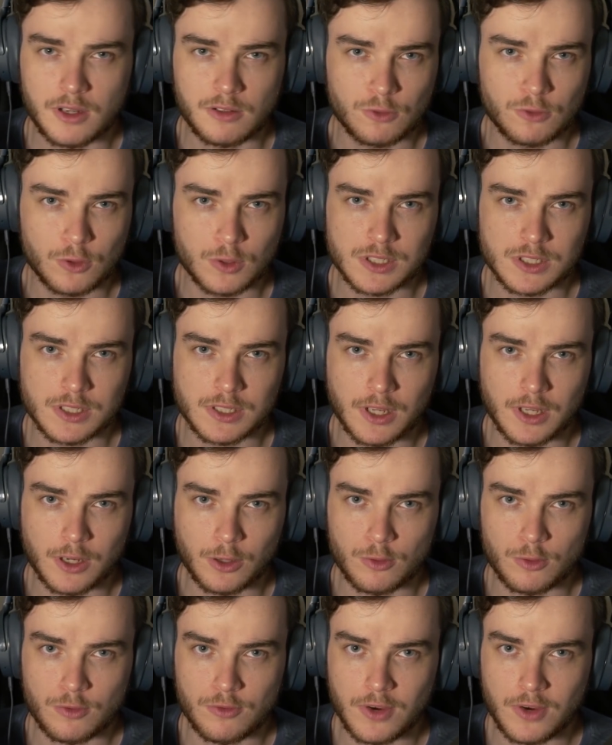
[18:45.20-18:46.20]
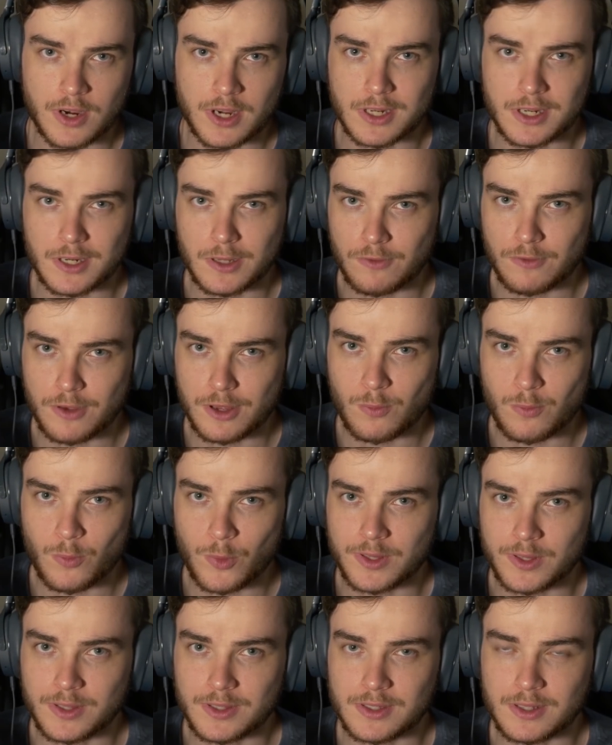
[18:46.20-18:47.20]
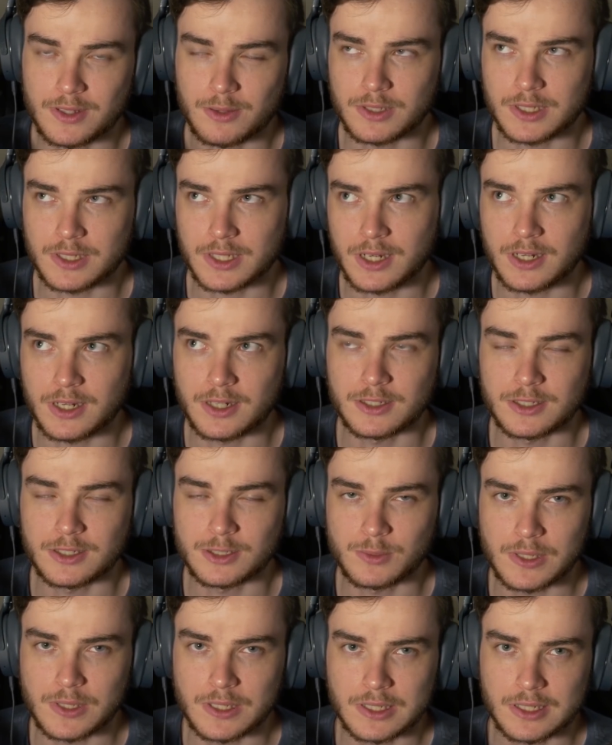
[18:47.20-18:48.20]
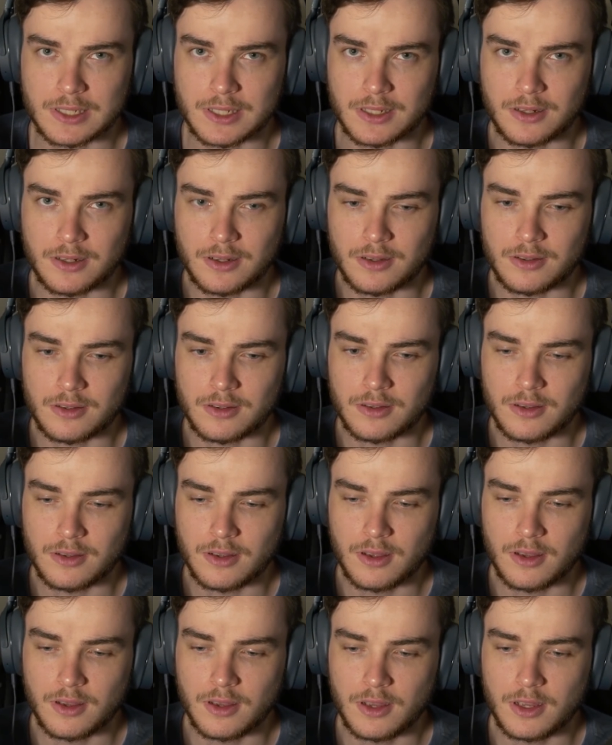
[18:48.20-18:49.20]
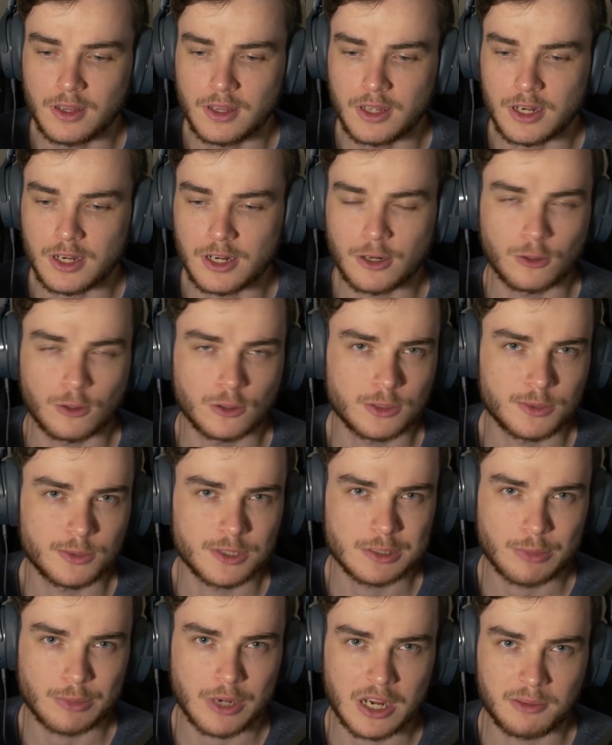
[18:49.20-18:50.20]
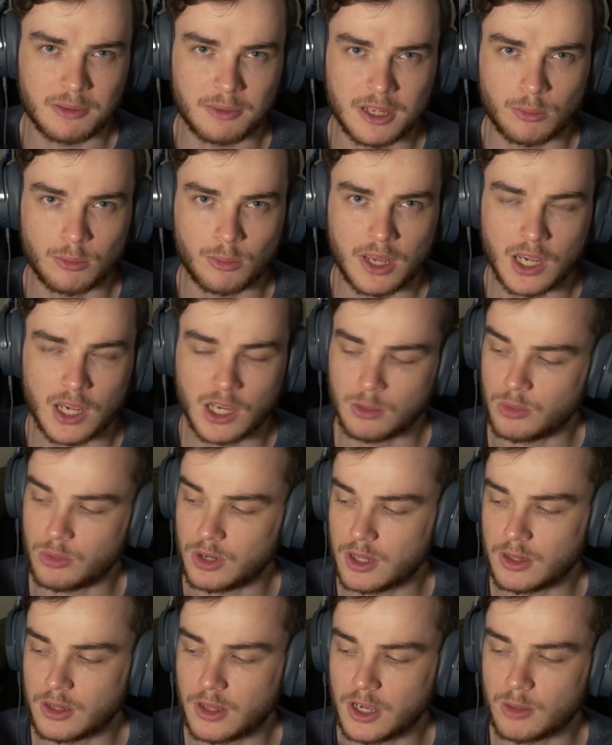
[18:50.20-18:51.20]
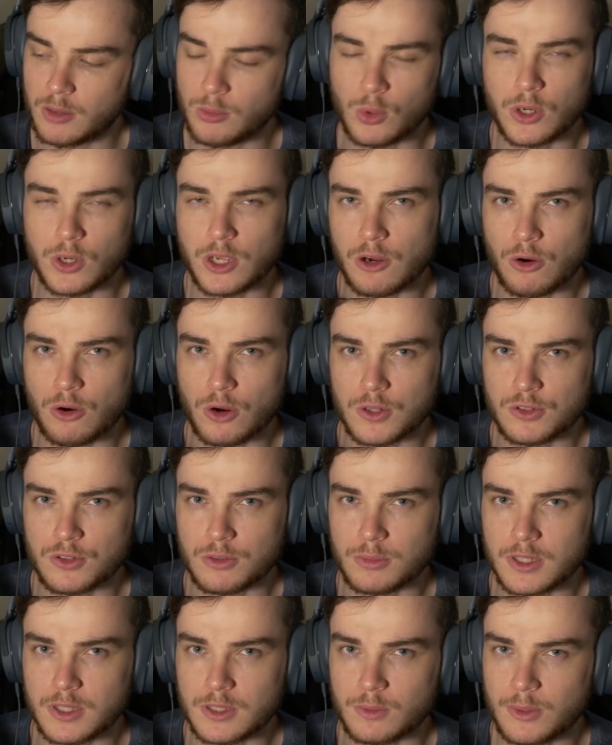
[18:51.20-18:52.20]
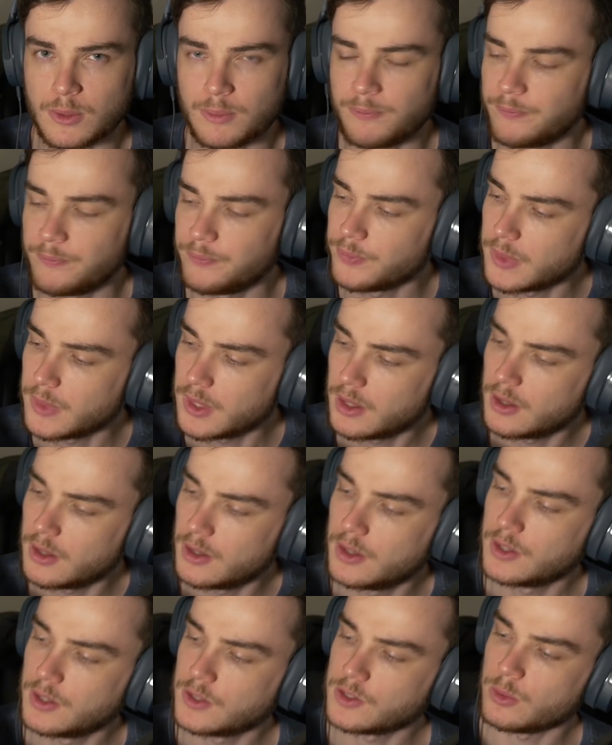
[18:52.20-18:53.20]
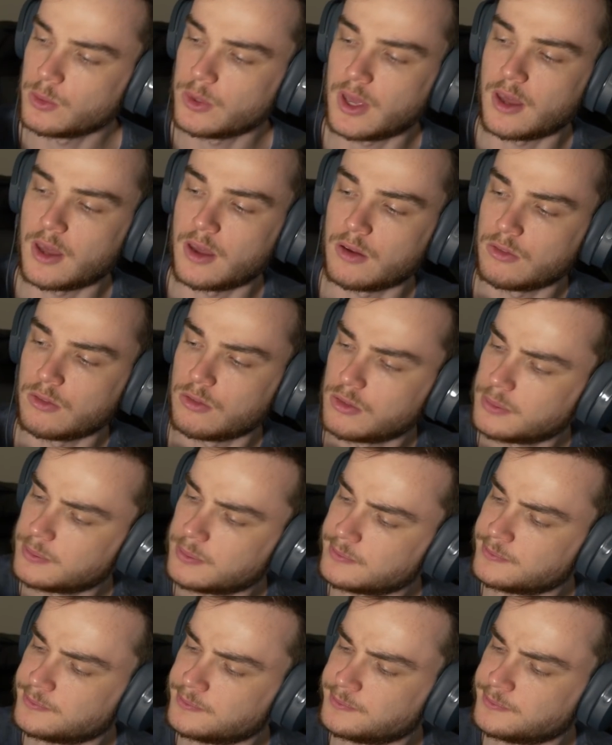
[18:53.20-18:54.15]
Unfortunately I couldn't find any Venom ones. There was a Carnage one in an Ultimate Spider-Man pack, but I like more heroes from this one. So we have